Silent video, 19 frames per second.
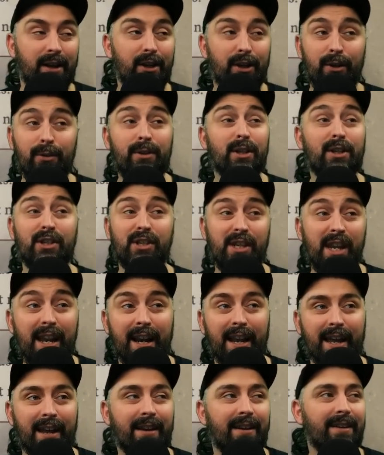You just steal
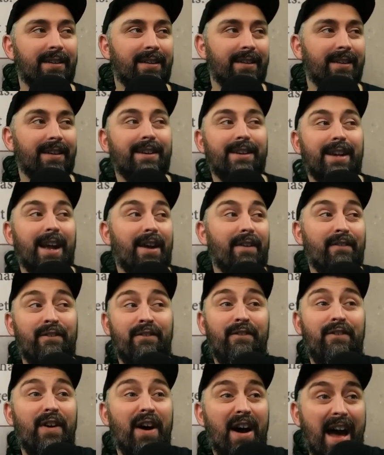it
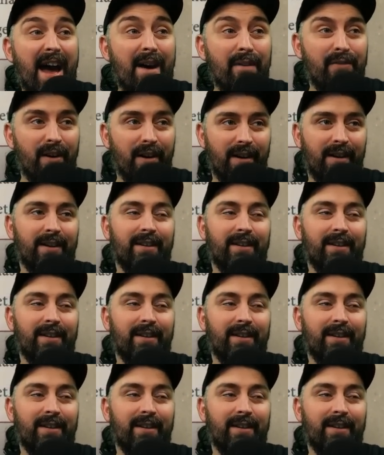forever.